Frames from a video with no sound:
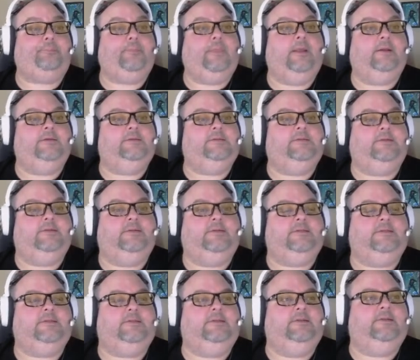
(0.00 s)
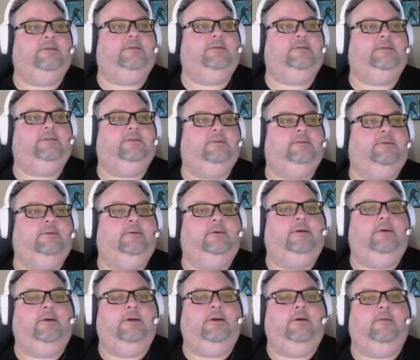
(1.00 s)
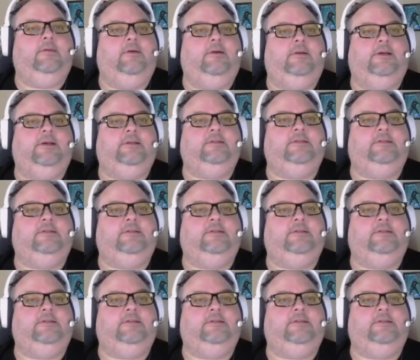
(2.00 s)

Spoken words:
So this is the Audacity